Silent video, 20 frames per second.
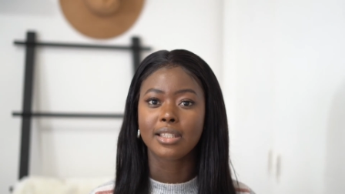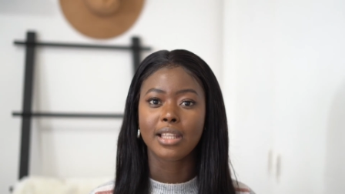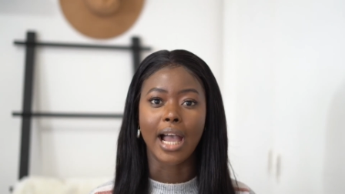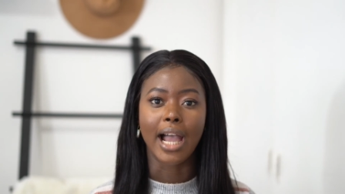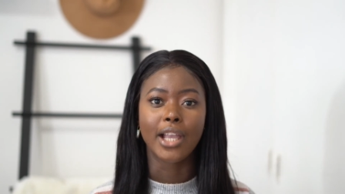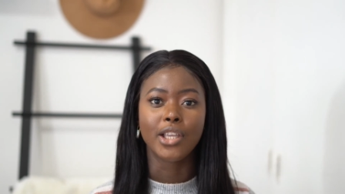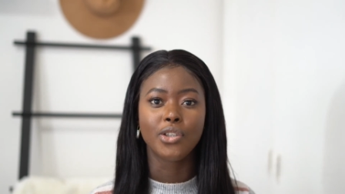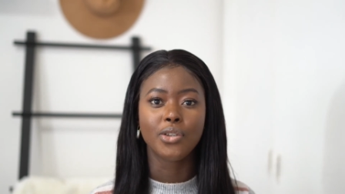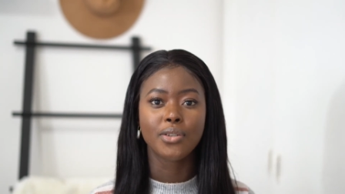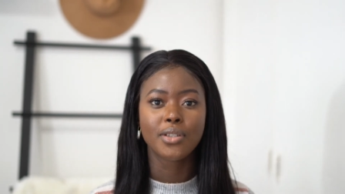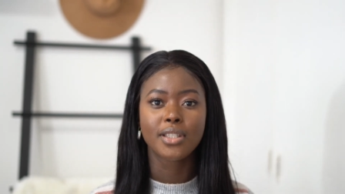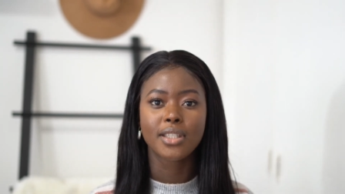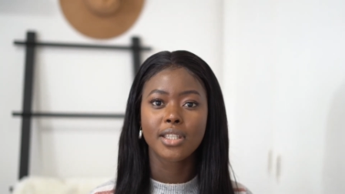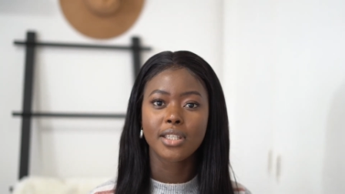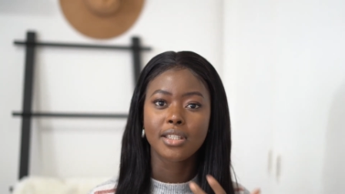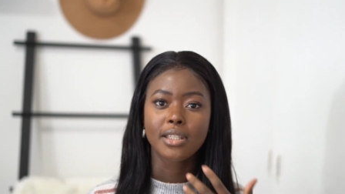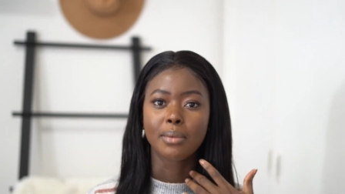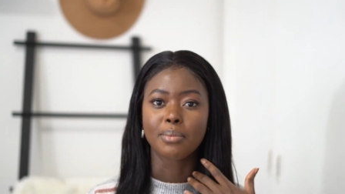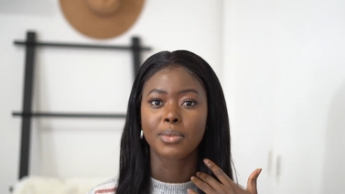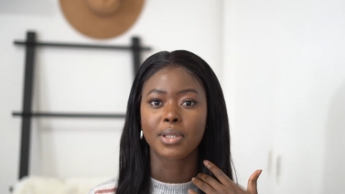I use
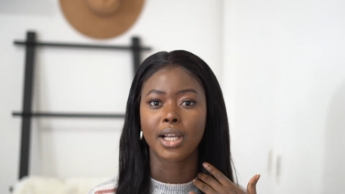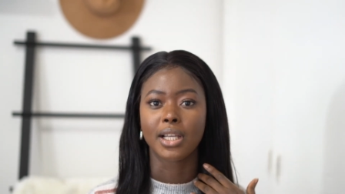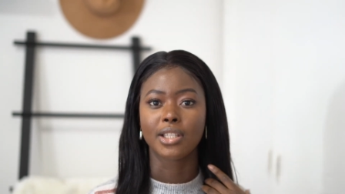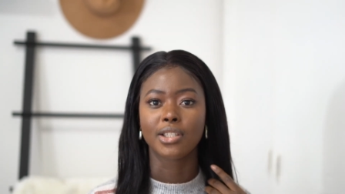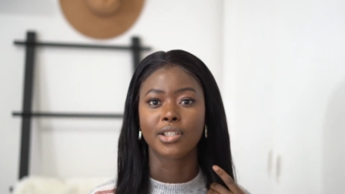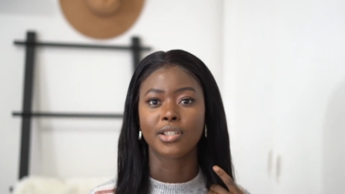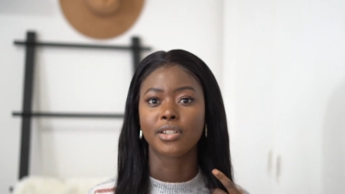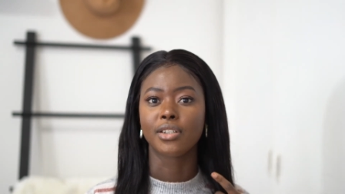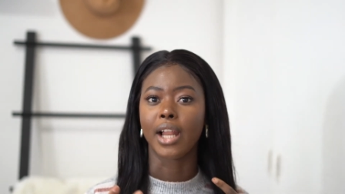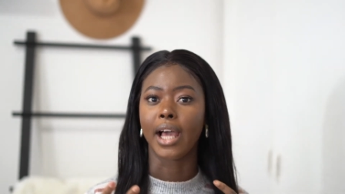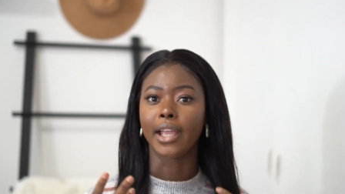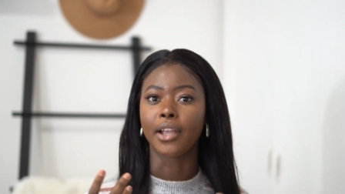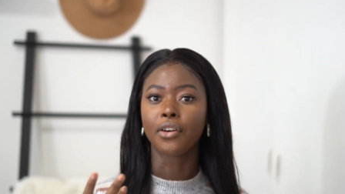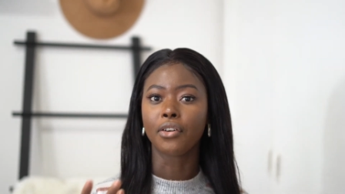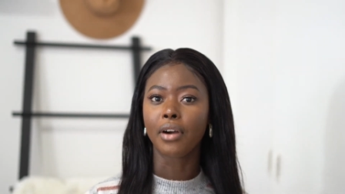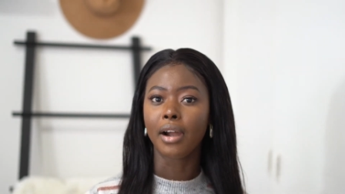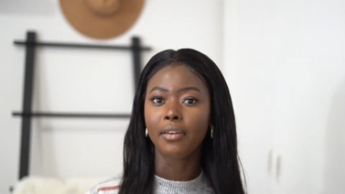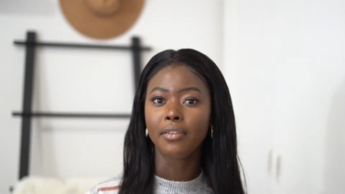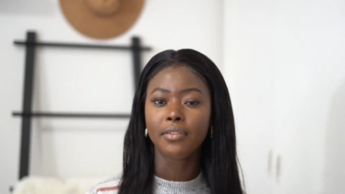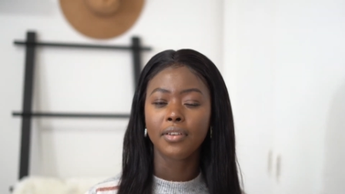this sometimes to do like
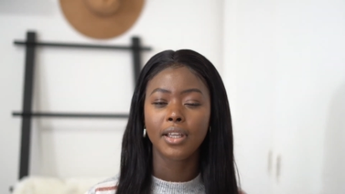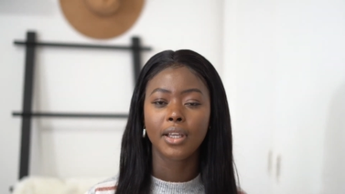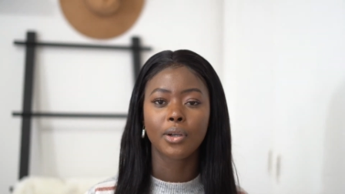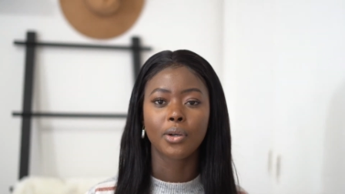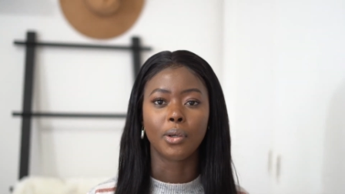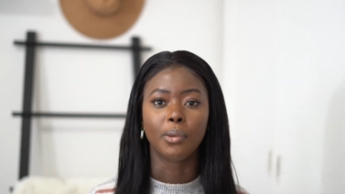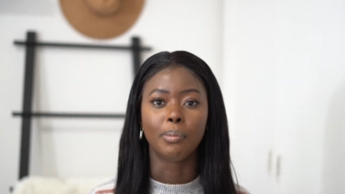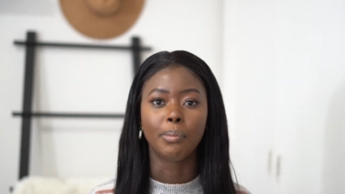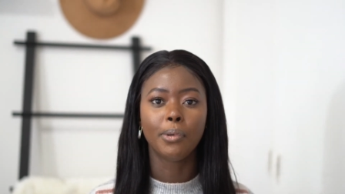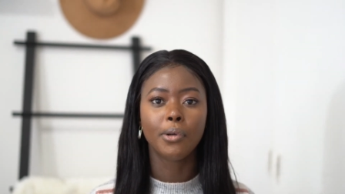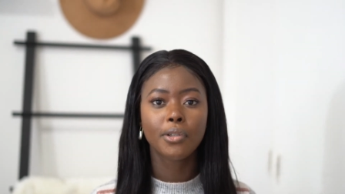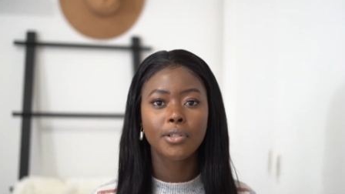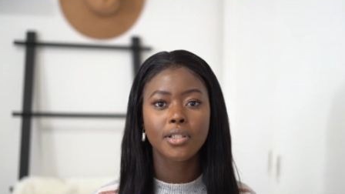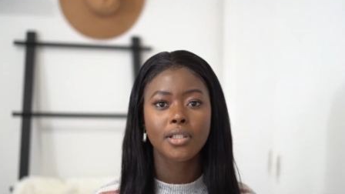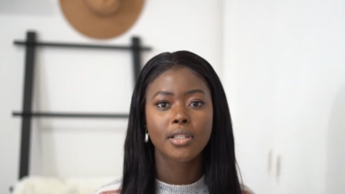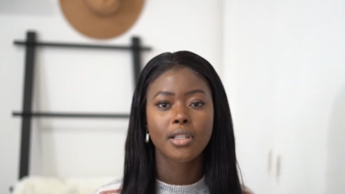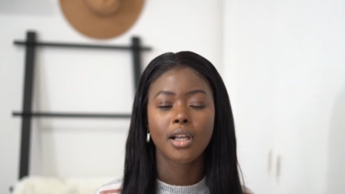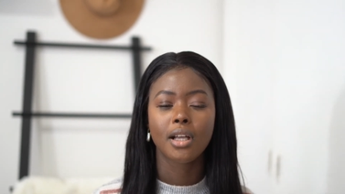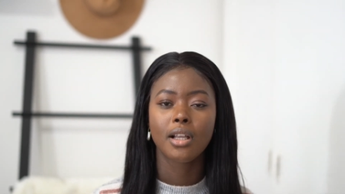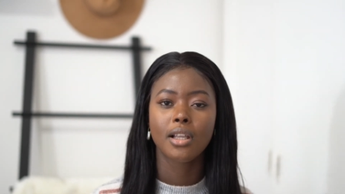graphic or
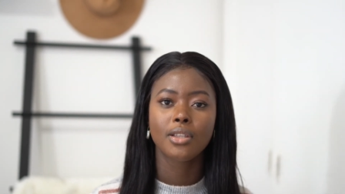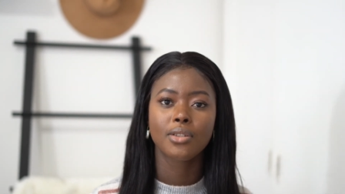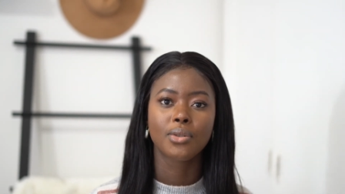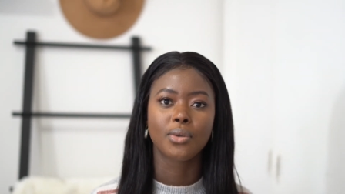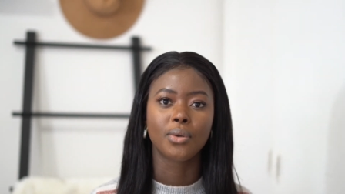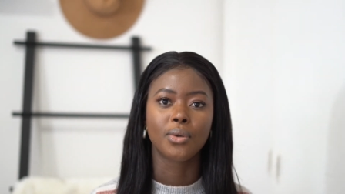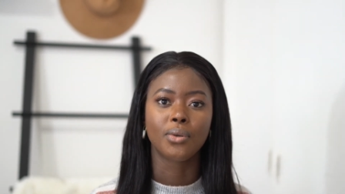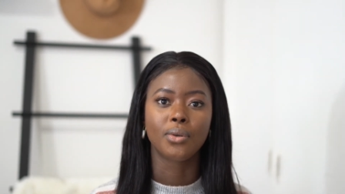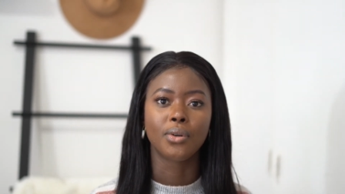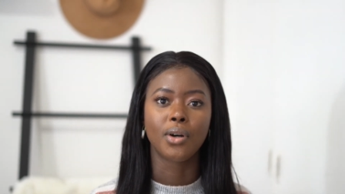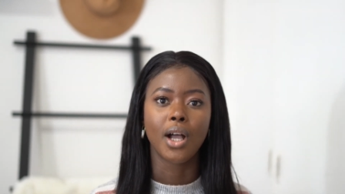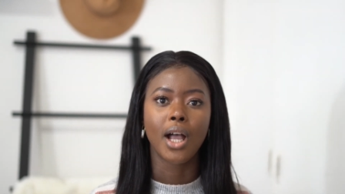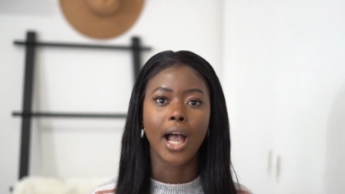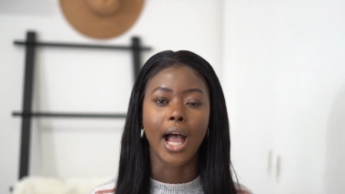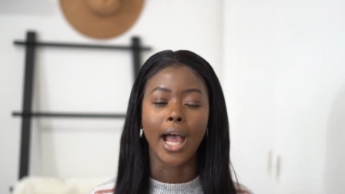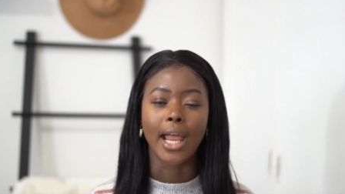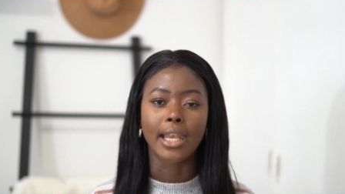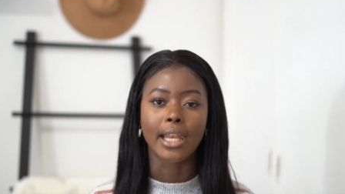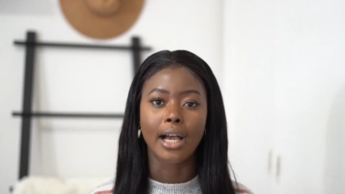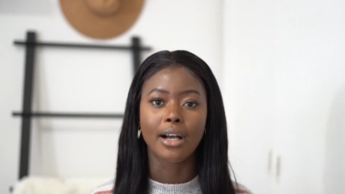posters or
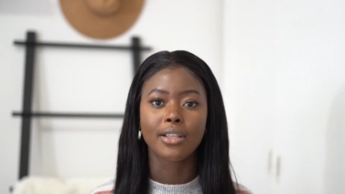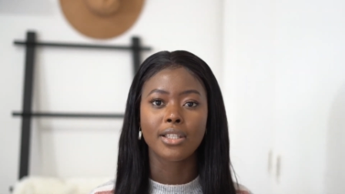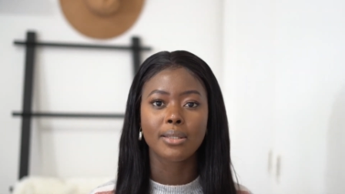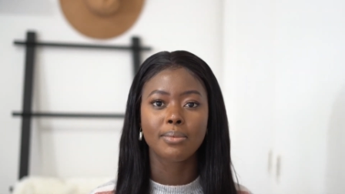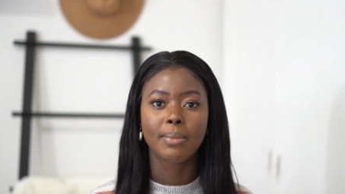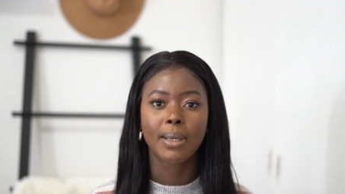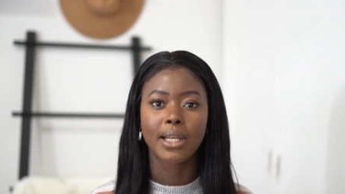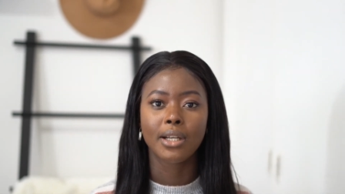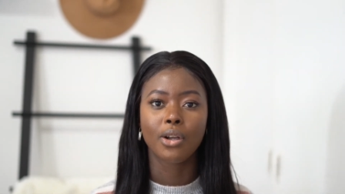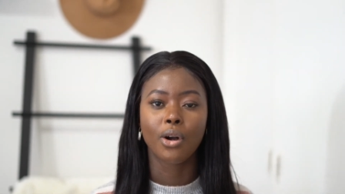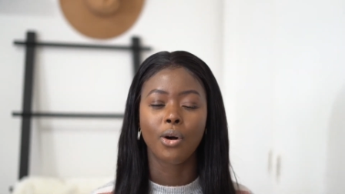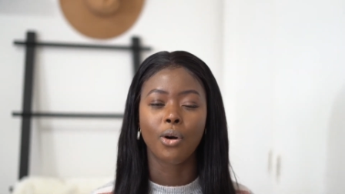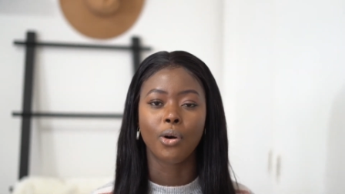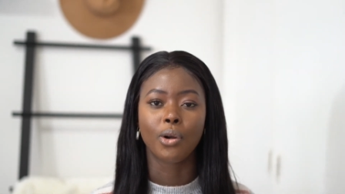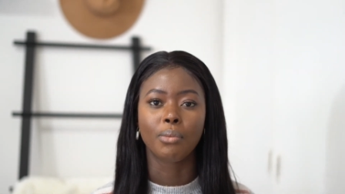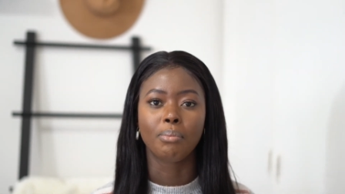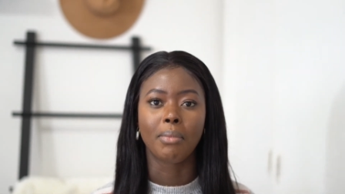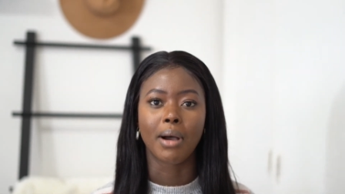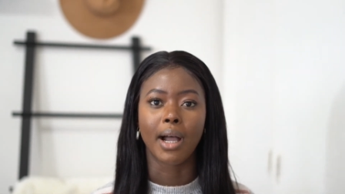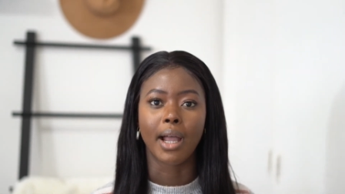announcement
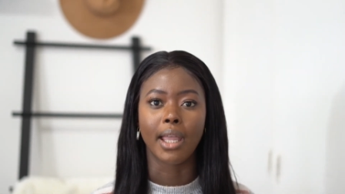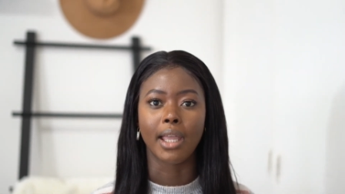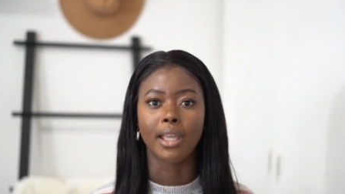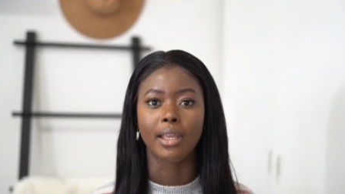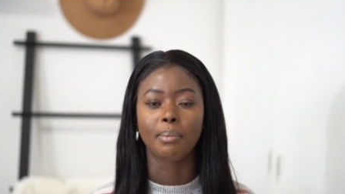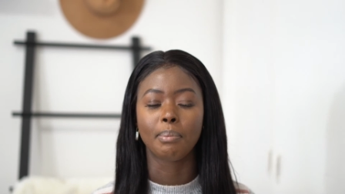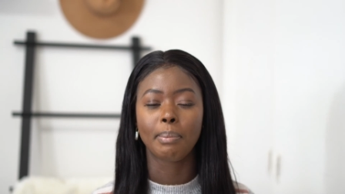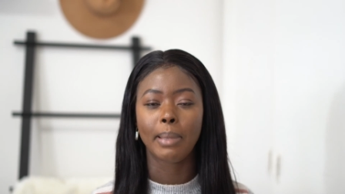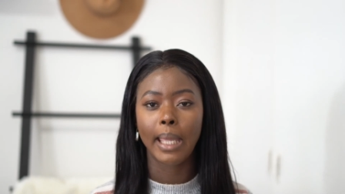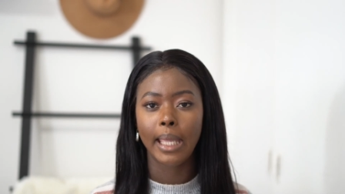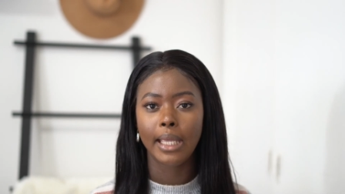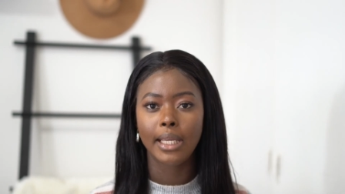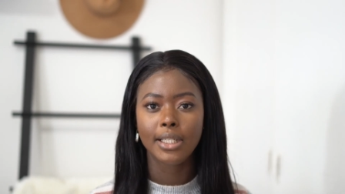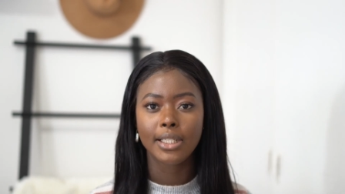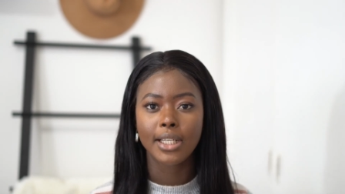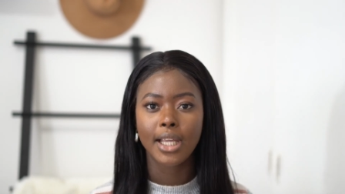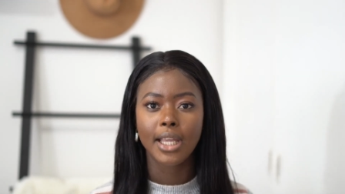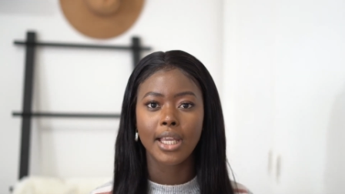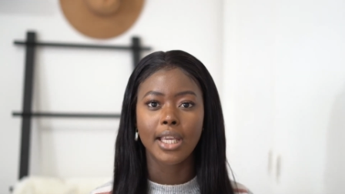on my page.